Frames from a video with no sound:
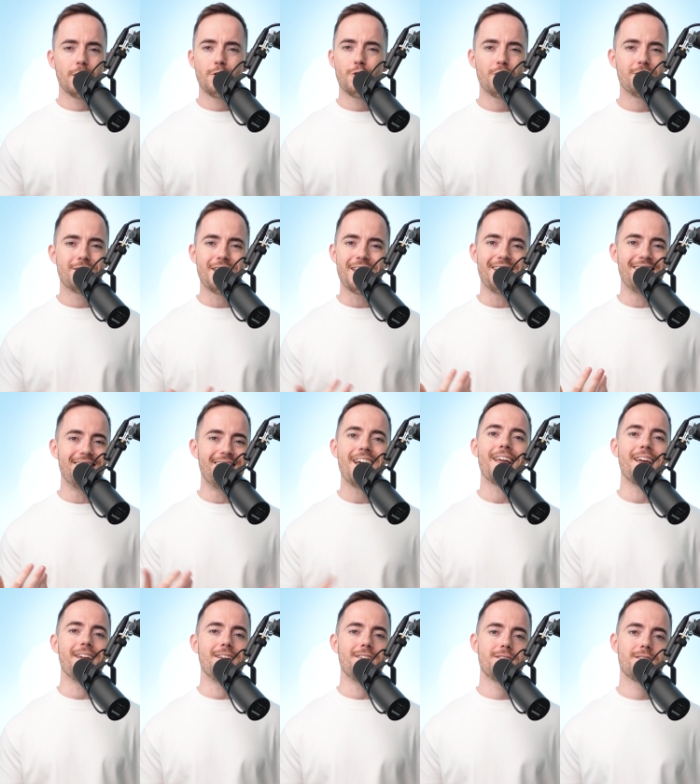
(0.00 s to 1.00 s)
It could have taken
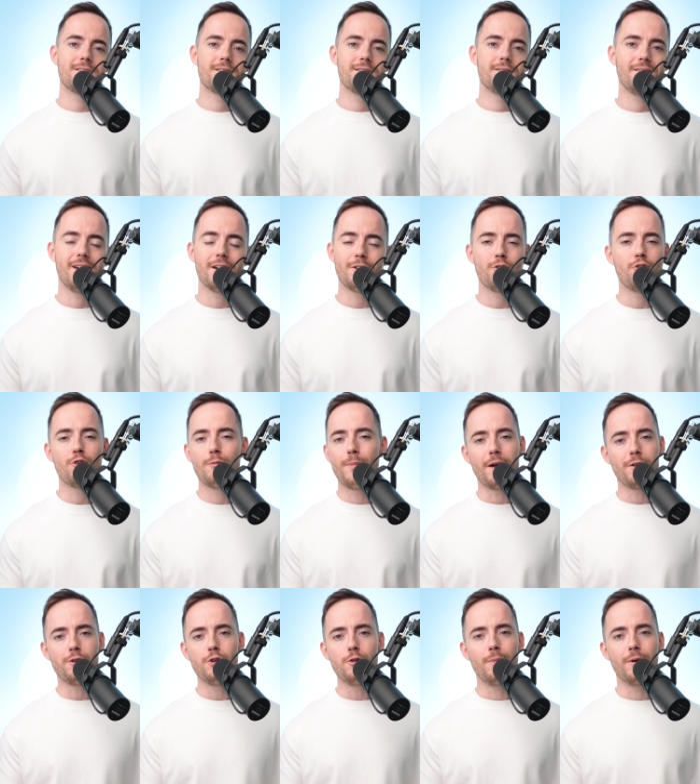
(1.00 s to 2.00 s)
decades. I don't know
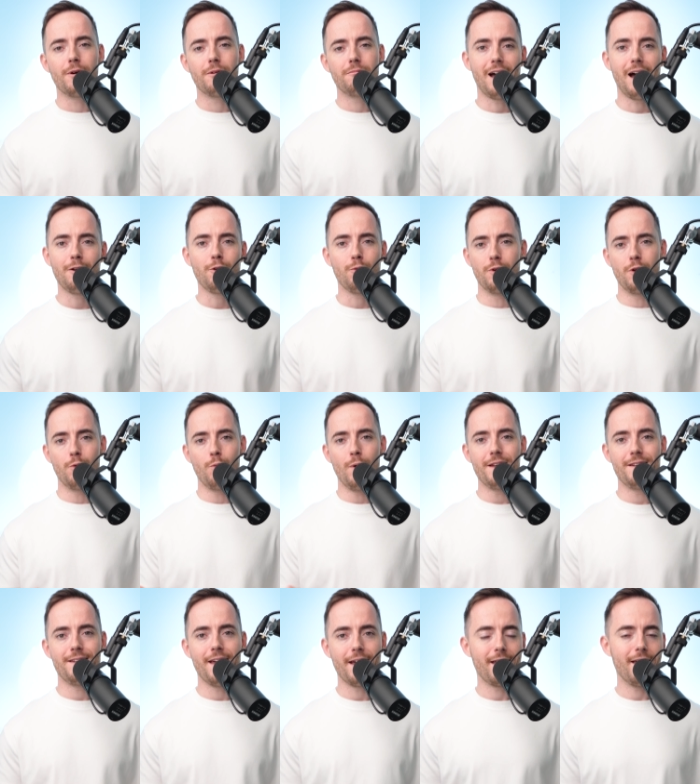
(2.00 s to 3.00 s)
about you, but I don't want to
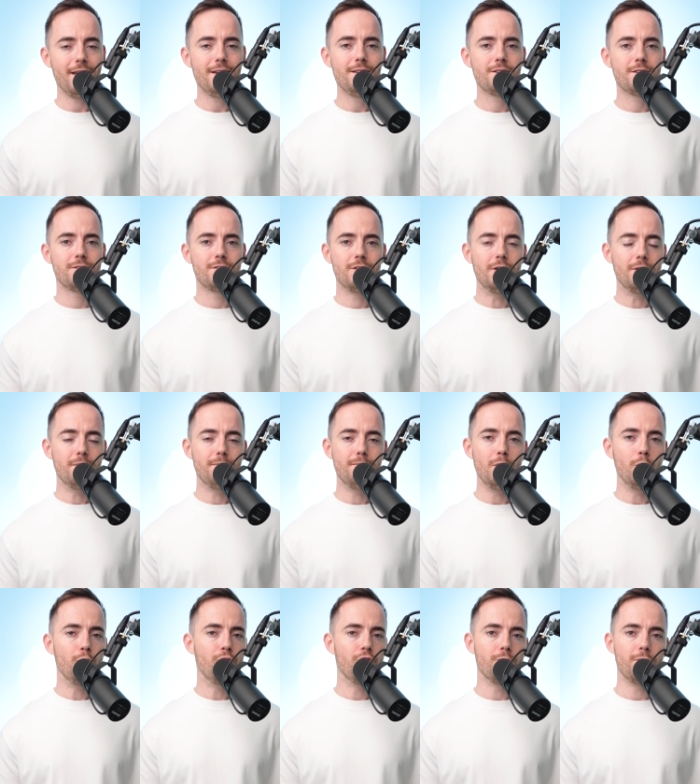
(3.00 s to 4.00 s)
wait decades to
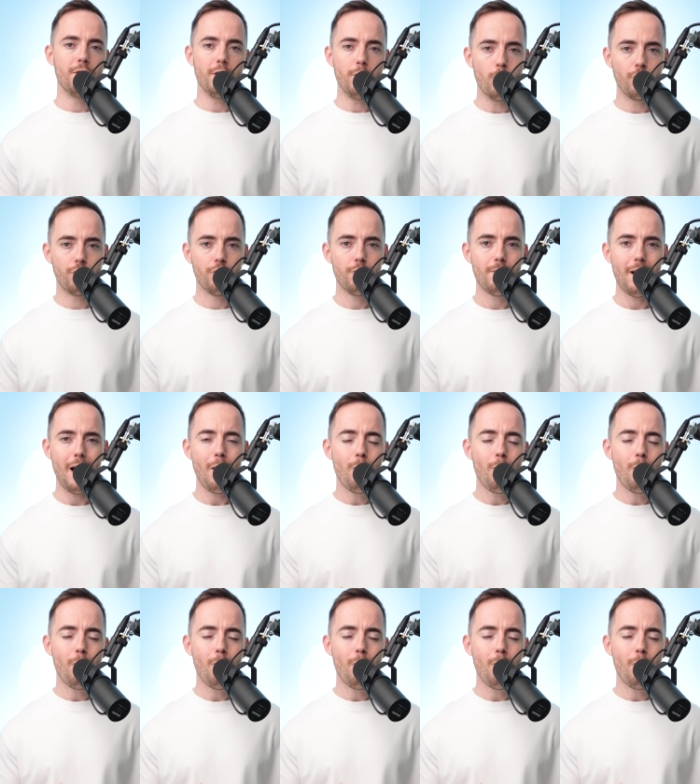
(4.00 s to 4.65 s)
build something awesome.